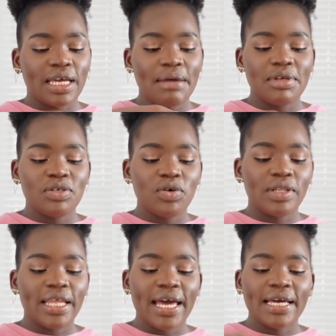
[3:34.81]
I mean, your
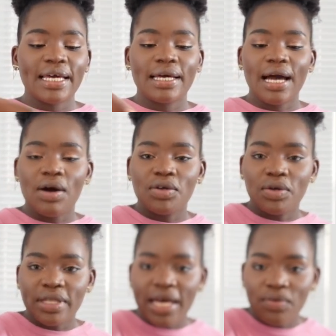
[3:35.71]
leg, how
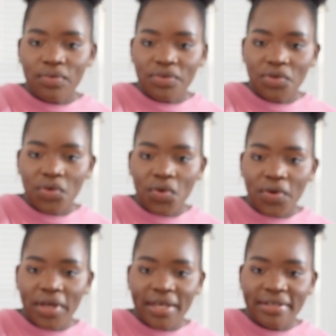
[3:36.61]
your leg would go
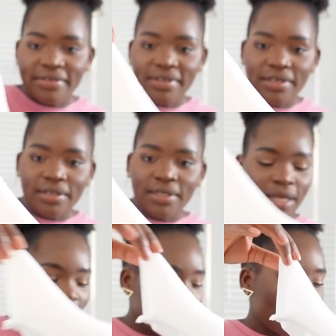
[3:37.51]
in the
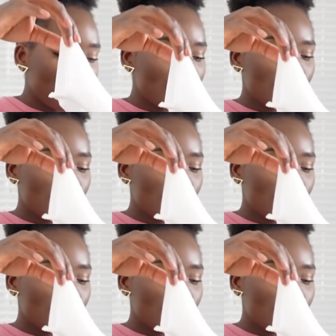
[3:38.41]
thing.